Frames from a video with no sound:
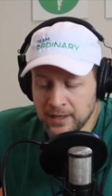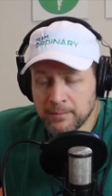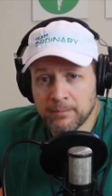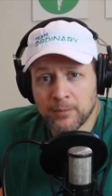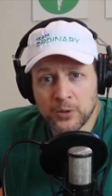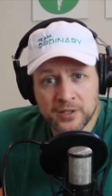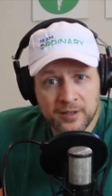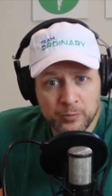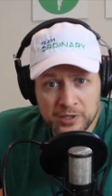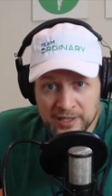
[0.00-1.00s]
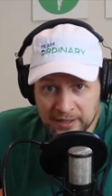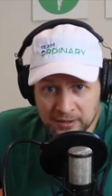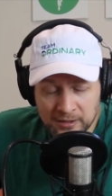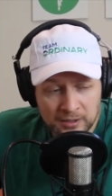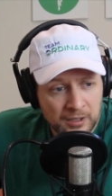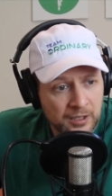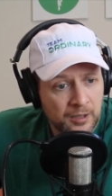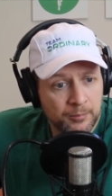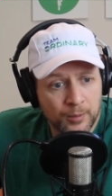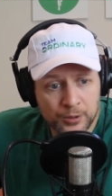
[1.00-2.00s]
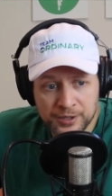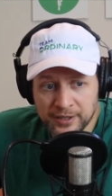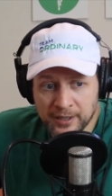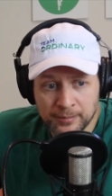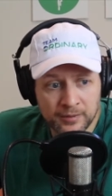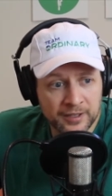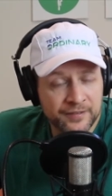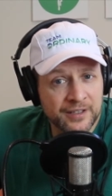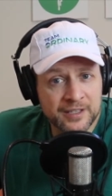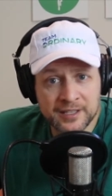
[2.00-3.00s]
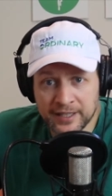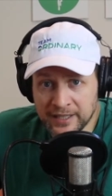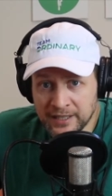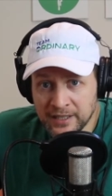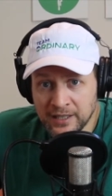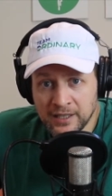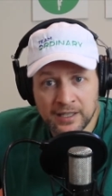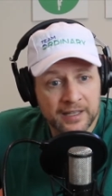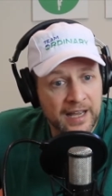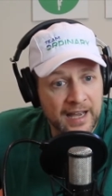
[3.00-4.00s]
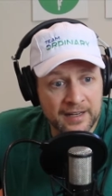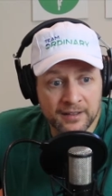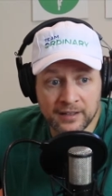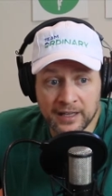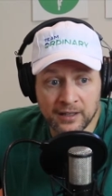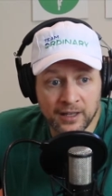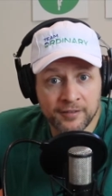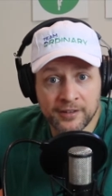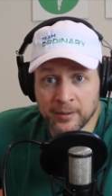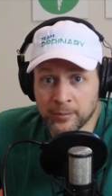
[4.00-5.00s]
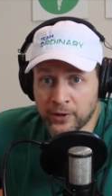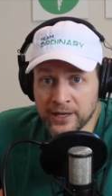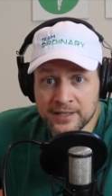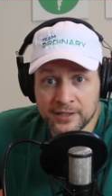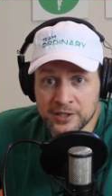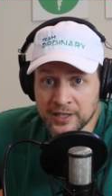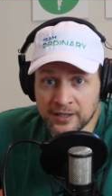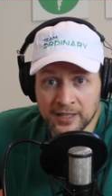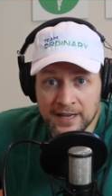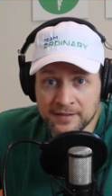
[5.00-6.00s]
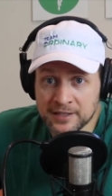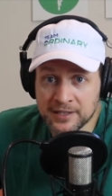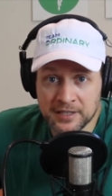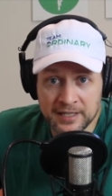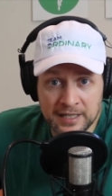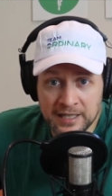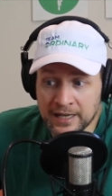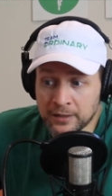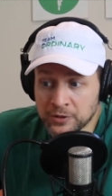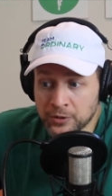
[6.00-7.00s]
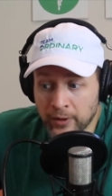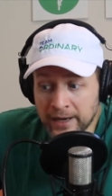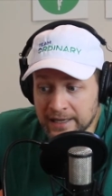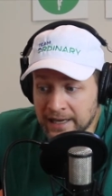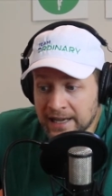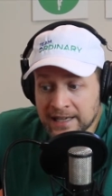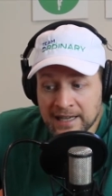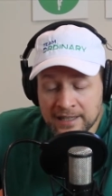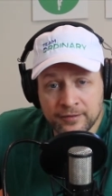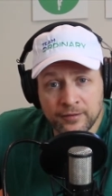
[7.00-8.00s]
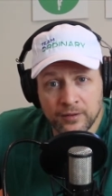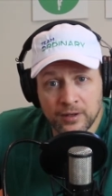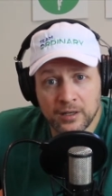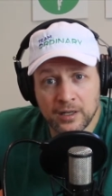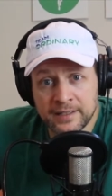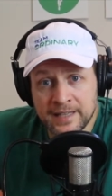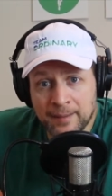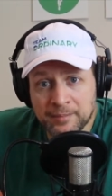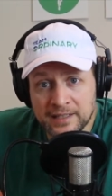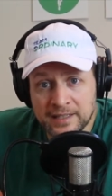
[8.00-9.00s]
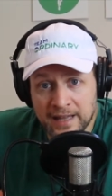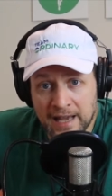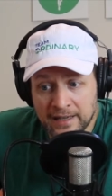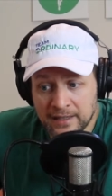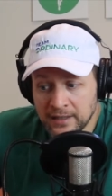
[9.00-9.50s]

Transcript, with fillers: Most of them were single. Most of them lived in the city. They loved, embraced their single lives in the city, and it was great. And I kind of adapted to that.